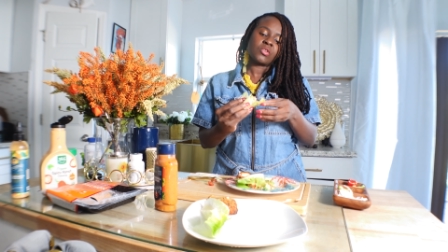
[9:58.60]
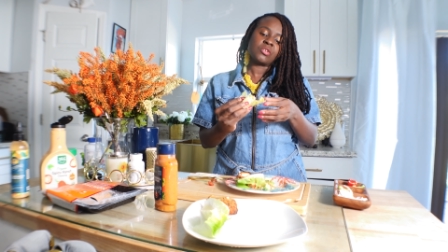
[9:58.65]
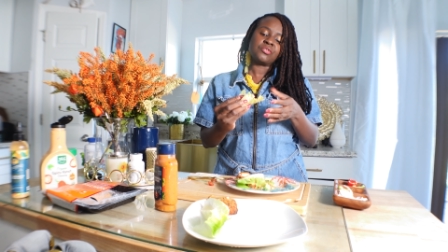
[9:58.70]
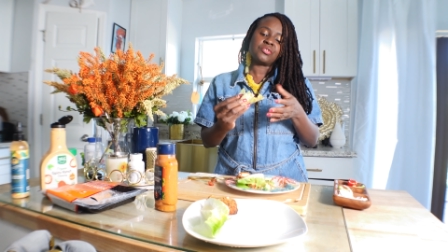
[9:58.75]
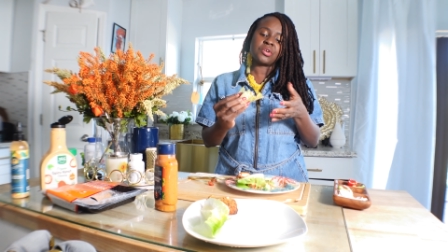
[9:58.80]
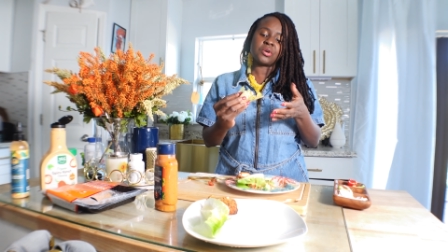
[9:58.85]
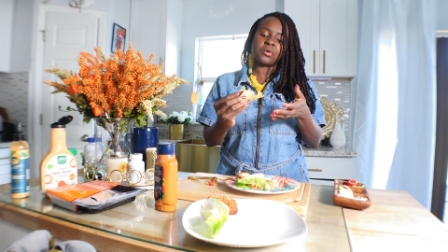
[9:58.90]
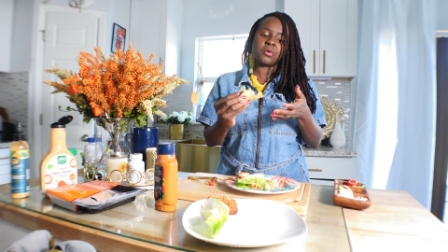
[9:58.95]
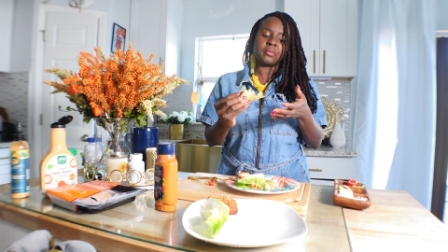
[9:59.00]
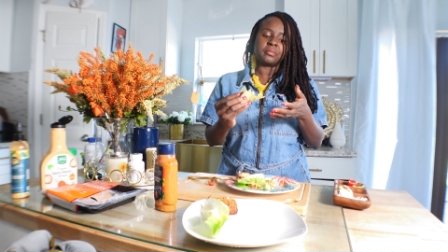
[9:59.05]

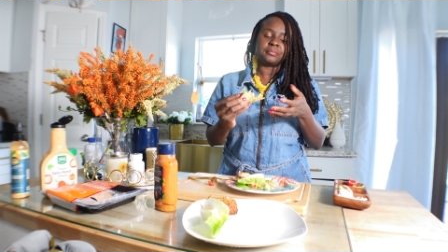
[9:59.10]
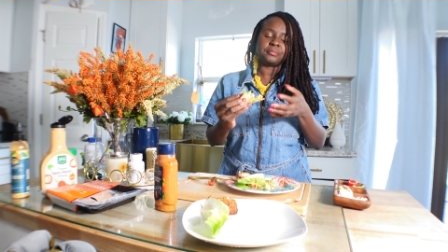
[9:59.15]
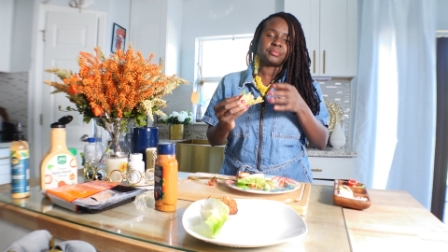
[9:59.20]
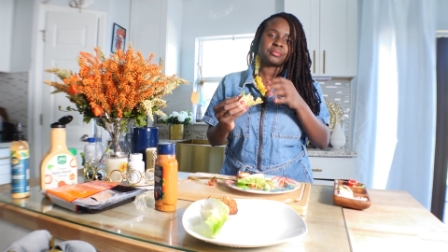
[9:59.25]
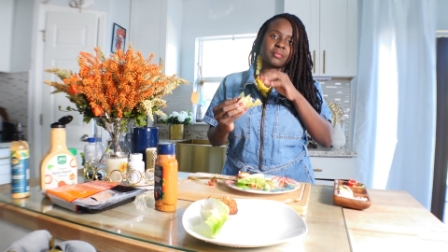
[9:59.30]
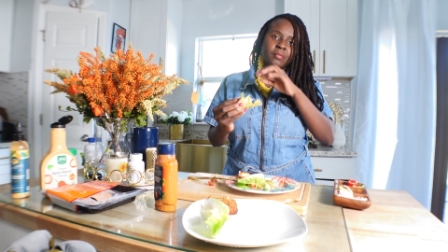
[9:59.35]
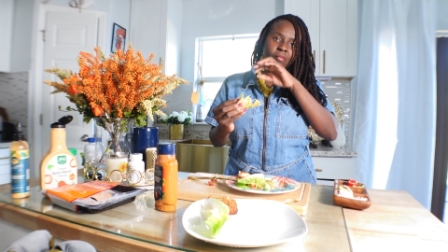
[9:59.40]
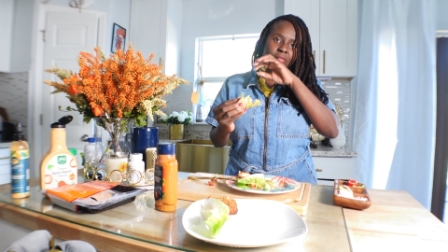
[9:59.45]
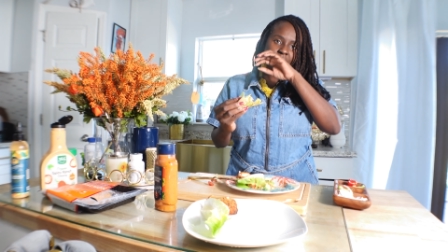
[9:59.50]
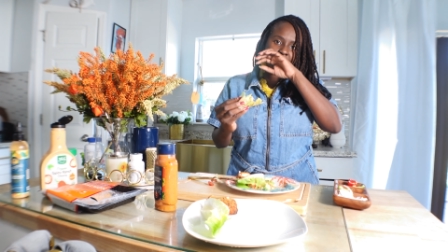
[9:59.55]
so
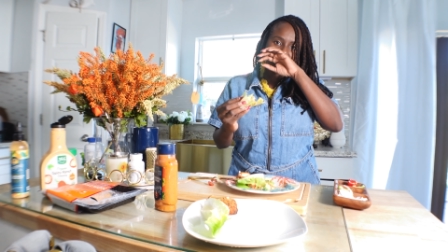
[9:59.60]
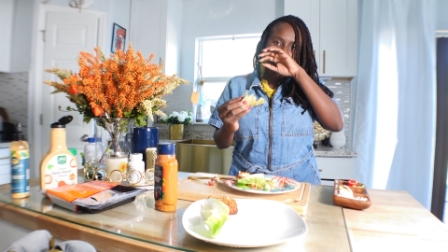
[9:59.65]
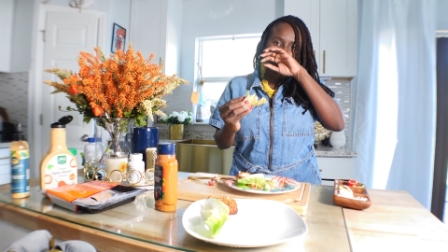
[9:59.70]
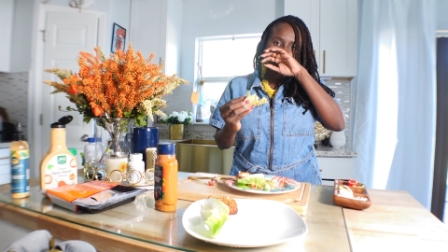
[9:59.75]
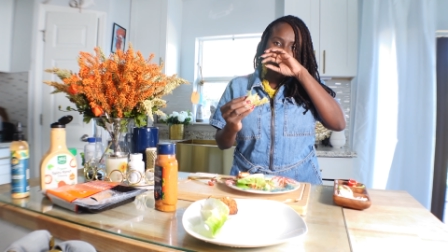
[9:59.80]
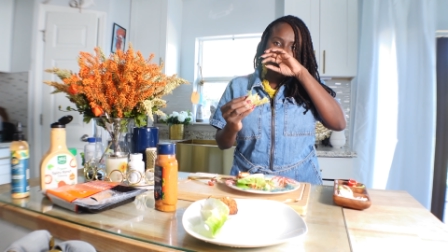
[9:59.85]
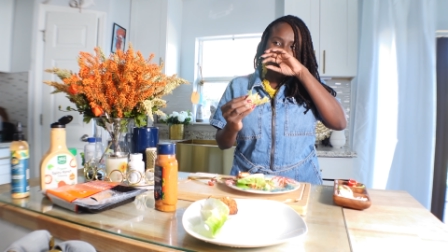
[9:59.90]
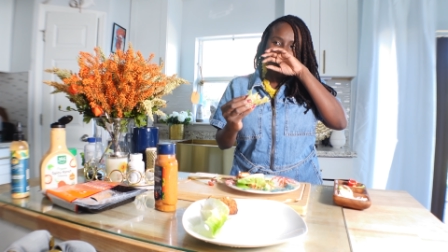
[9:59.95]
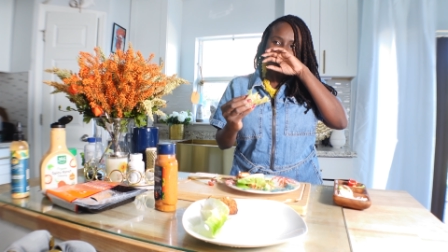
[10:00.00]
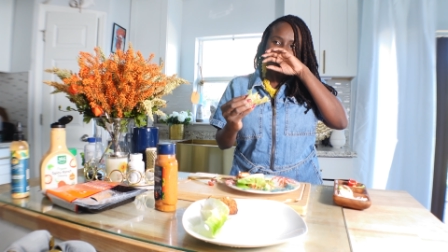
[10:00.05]

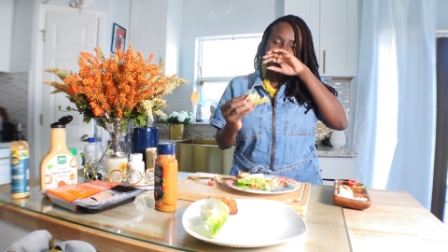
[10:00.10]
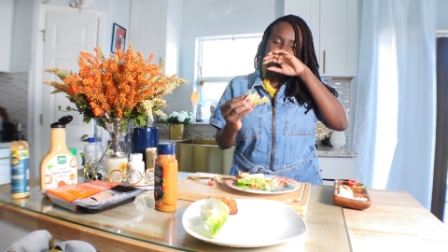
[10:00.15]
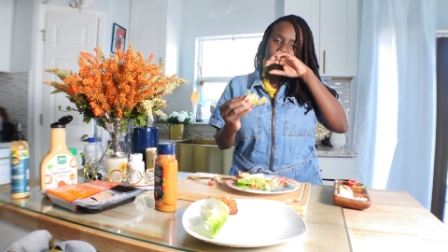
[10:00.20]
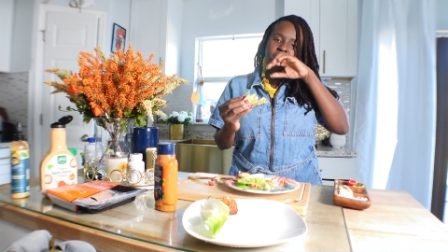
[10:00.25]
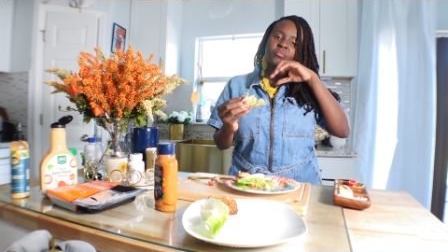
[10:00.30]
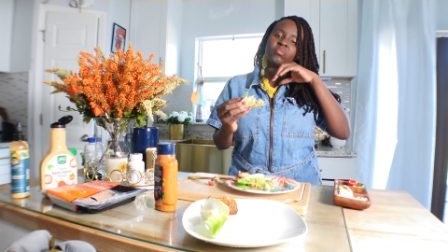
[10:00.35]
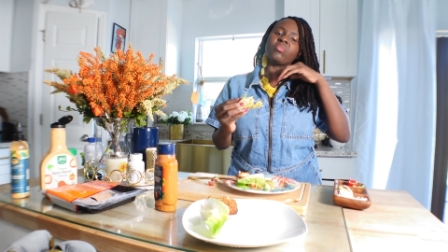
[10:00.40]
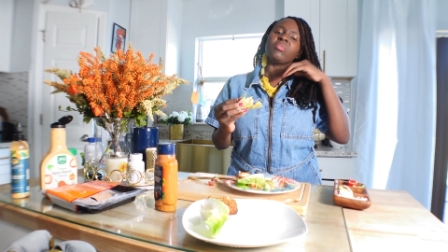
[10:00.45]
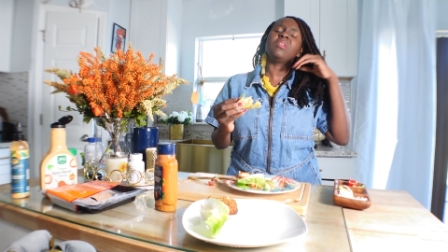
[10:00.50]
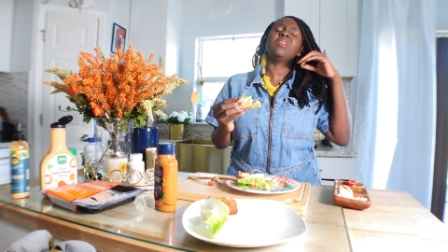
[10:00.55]

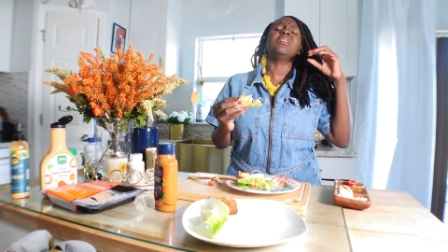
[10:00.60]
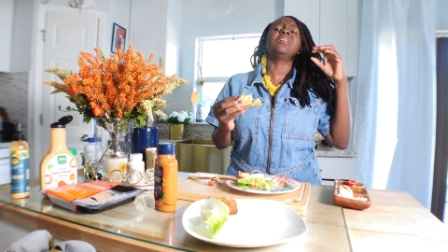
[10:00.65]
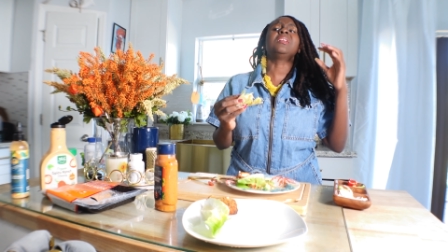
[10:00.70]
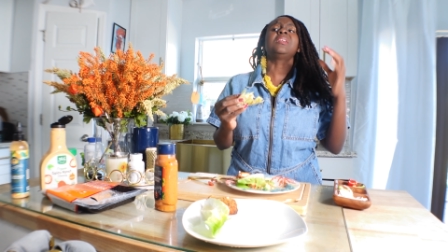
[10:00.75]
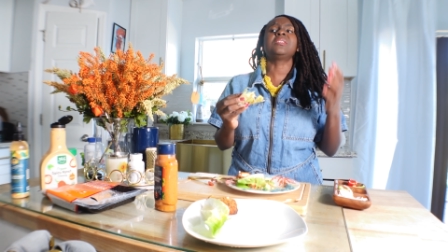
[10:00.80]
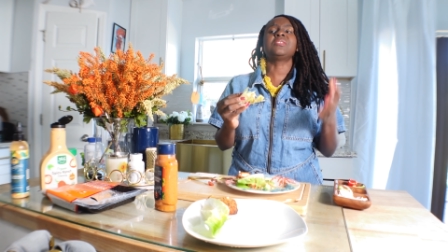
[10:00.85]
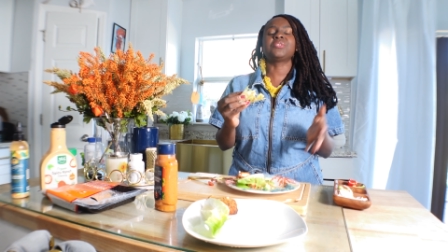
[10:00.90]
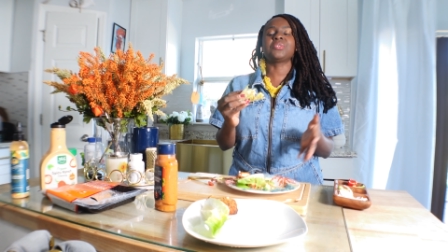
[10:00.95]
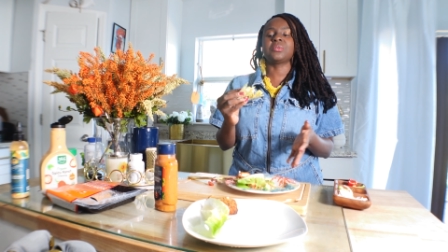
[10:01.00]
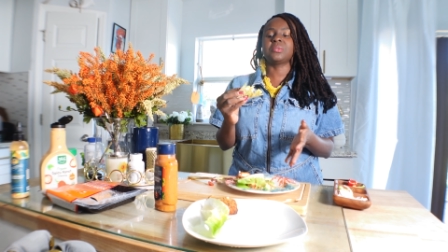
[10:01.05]
it
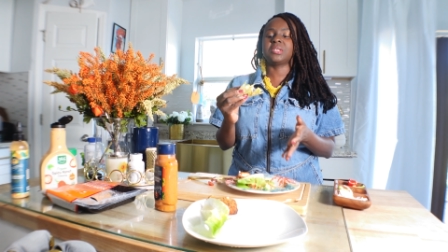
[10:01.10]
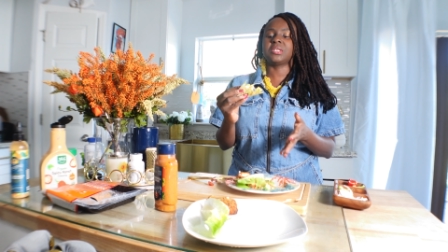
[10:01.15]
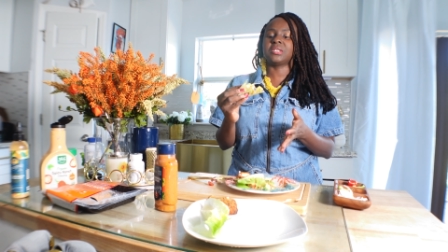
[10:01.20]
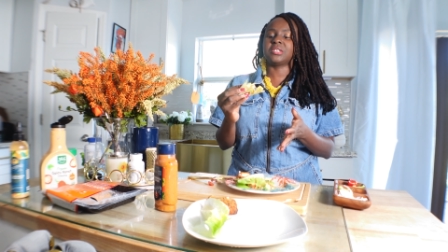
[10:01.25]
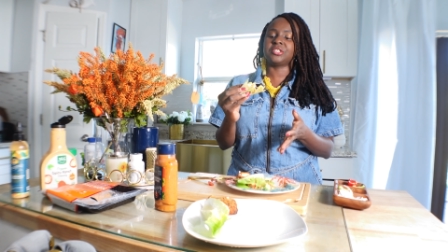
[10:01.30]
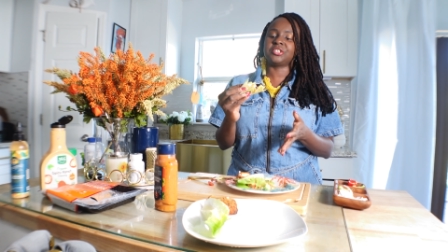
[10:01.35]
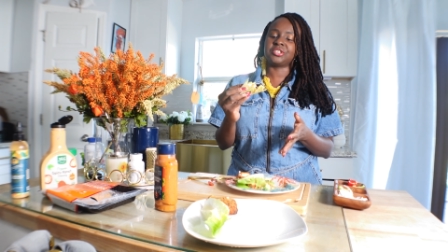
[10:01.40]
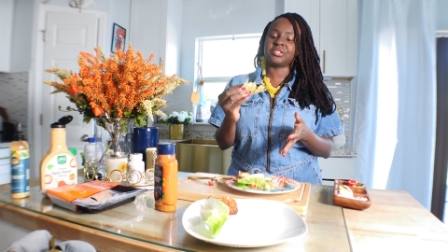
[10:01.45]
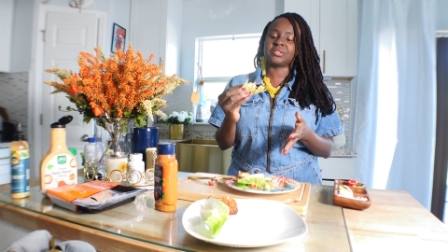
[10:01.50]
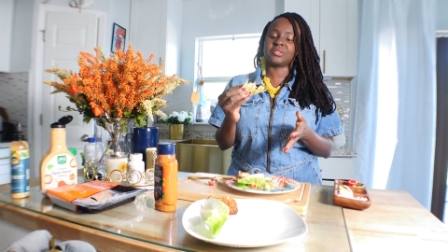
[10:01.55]
is so
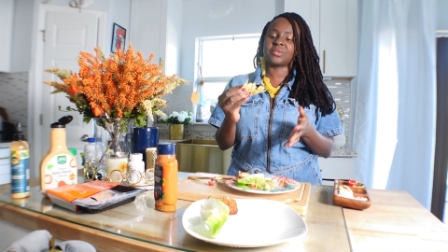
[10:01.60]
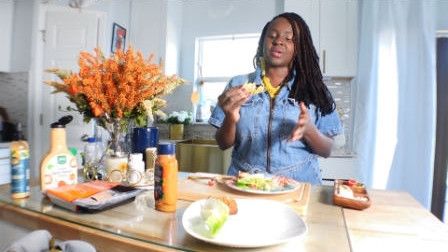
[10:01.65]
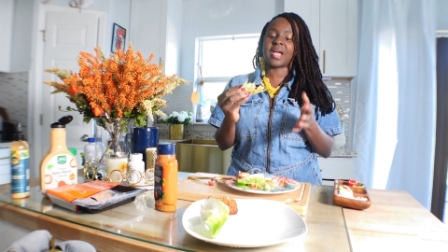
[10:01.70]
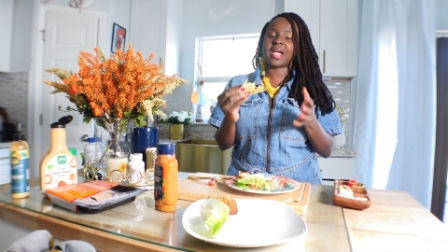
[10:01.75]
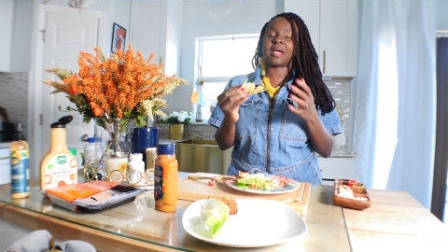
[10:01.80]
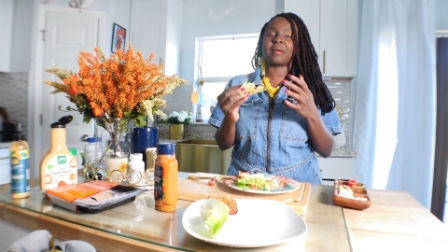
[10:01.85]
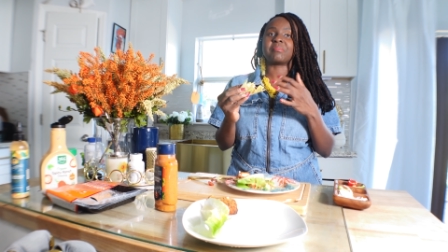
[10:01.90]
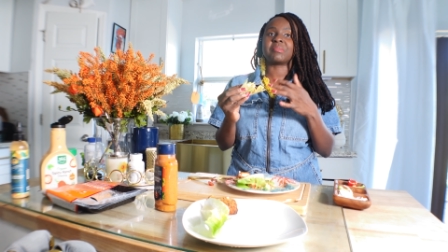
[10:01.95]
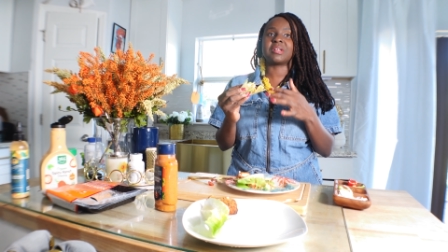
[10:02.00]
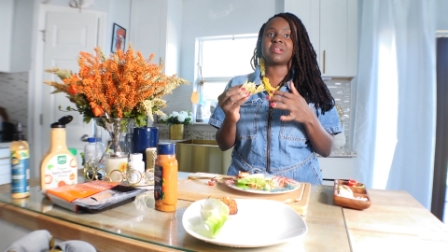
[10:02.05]
delicious
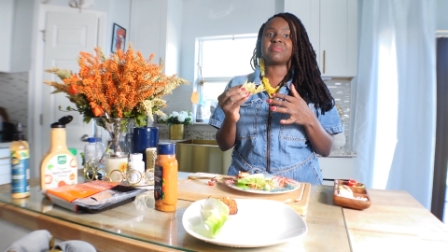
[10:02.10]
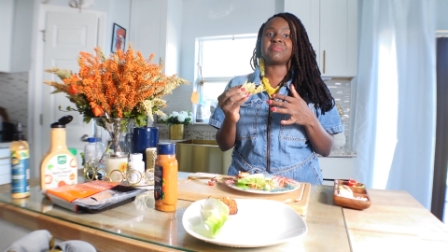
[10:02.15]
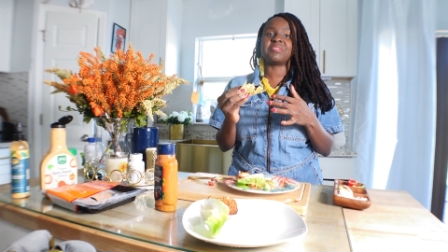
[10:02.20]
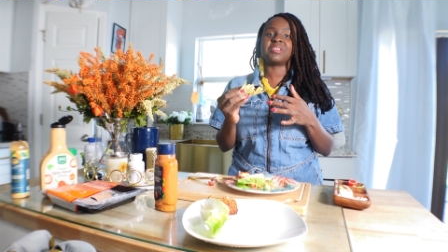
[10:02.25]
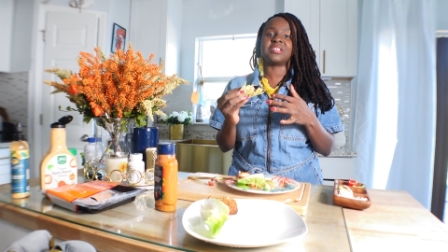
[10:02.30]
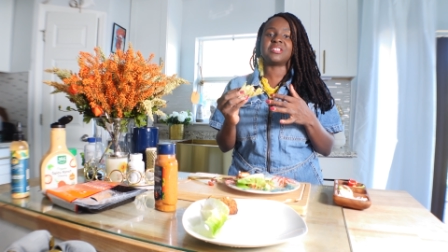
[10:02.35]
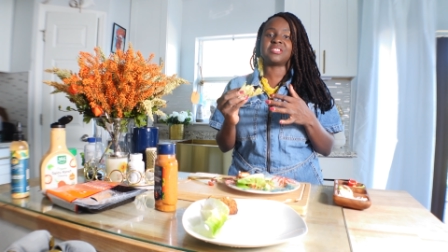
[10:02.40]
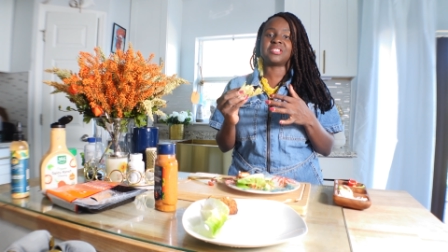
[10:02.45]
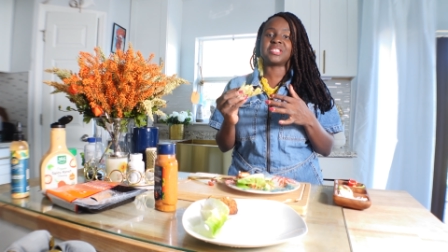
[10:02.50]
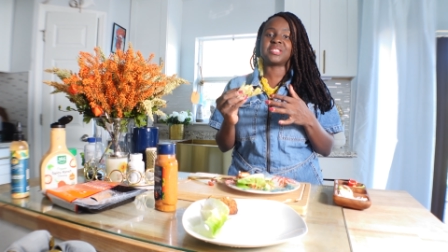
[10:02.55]
i'm gonna
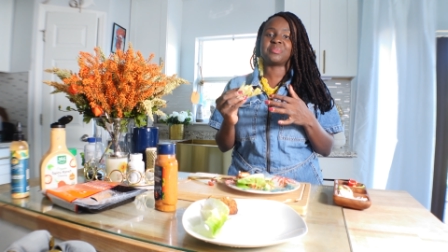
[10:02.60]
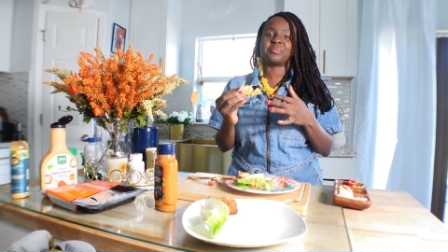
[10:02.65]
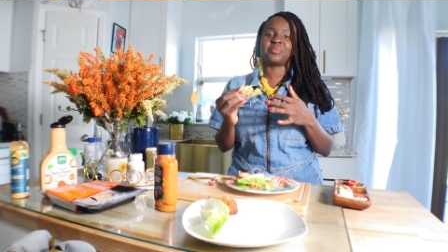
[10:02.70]
finish this